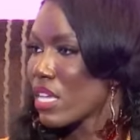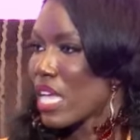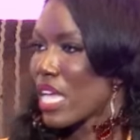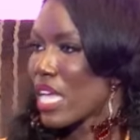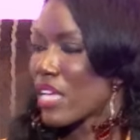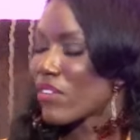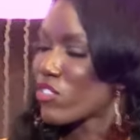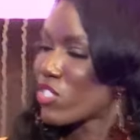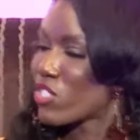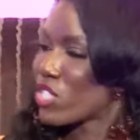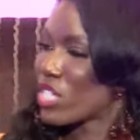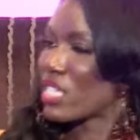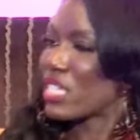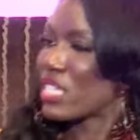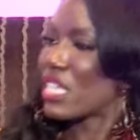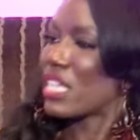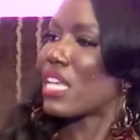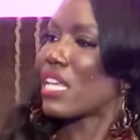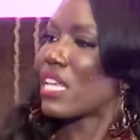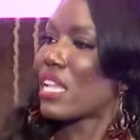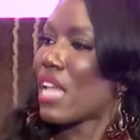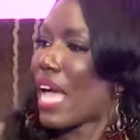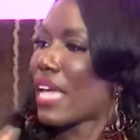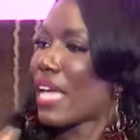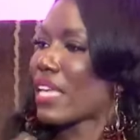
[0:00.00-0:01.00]
If she did
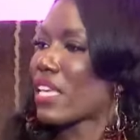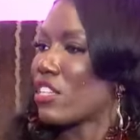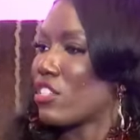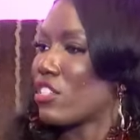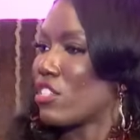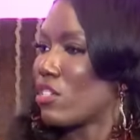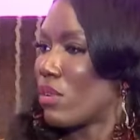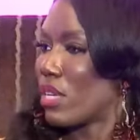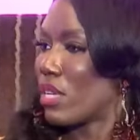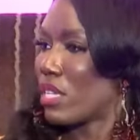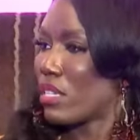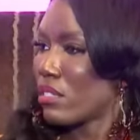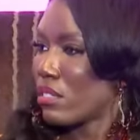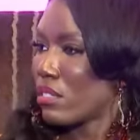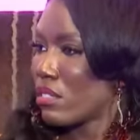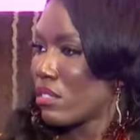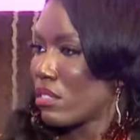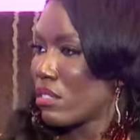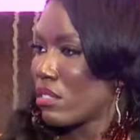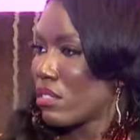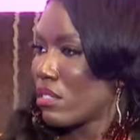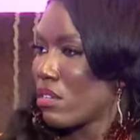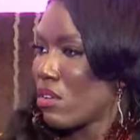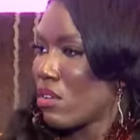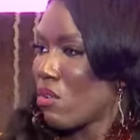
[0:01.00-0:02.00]
it, I can do it.
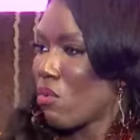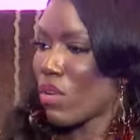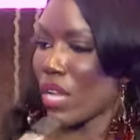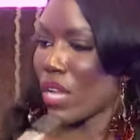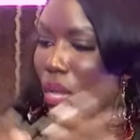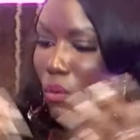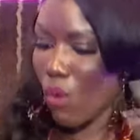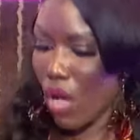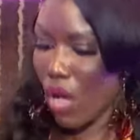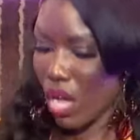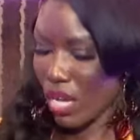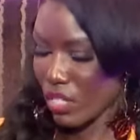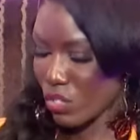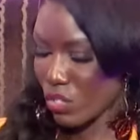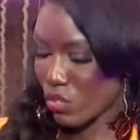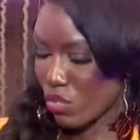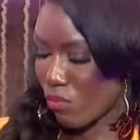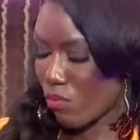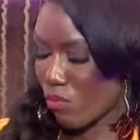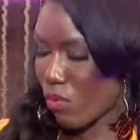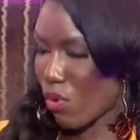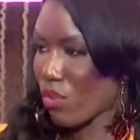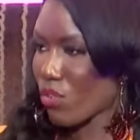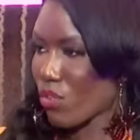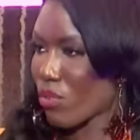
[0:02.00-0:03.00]
When I walk into a
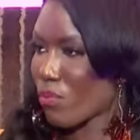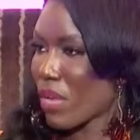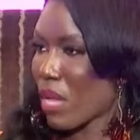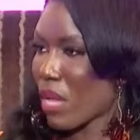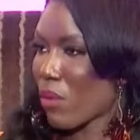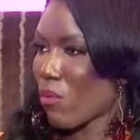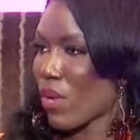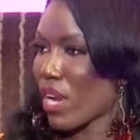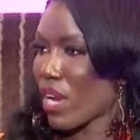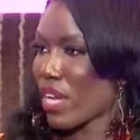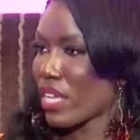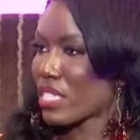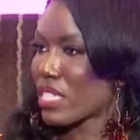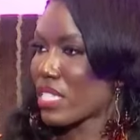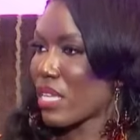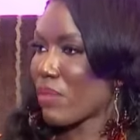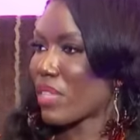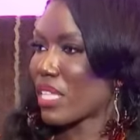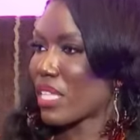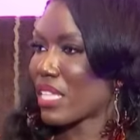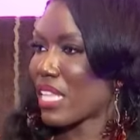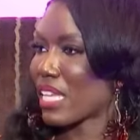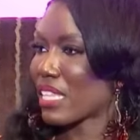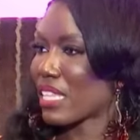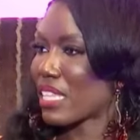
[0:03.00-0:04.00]
boardroom and I'm wearing
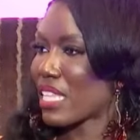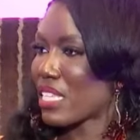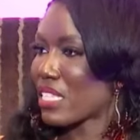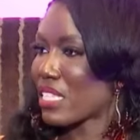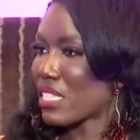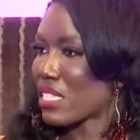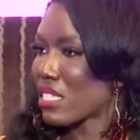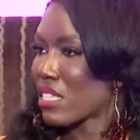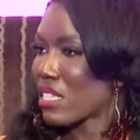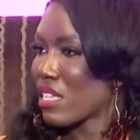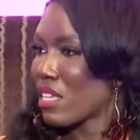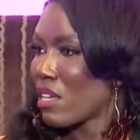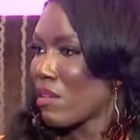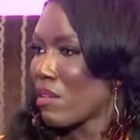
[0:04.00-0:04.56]
something like this,